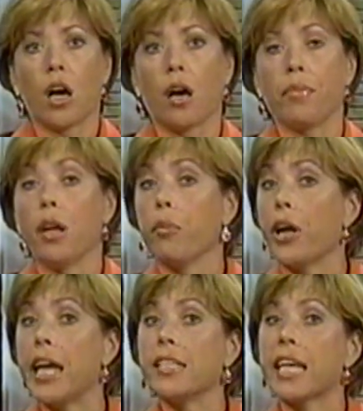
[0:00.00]

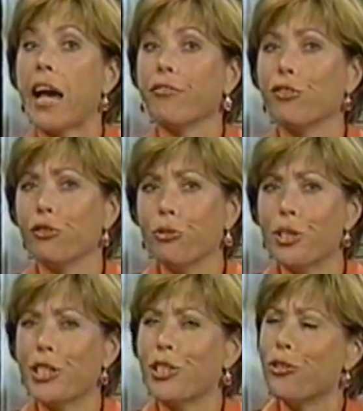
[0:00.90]
#8 is, after
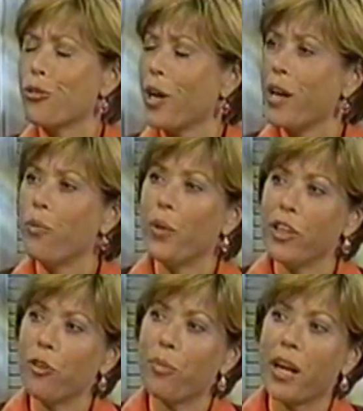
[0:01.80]
losing, do you try to
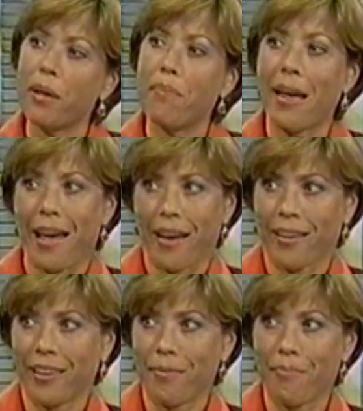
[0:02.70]
win your money
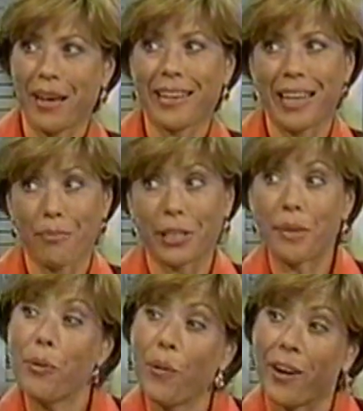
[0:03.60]
back by
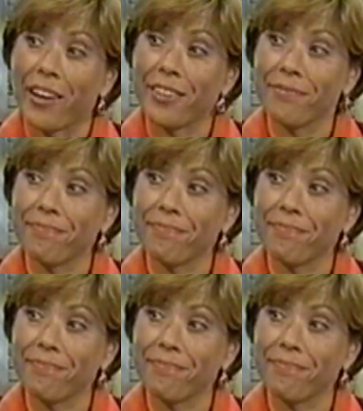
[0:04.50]
gambling more?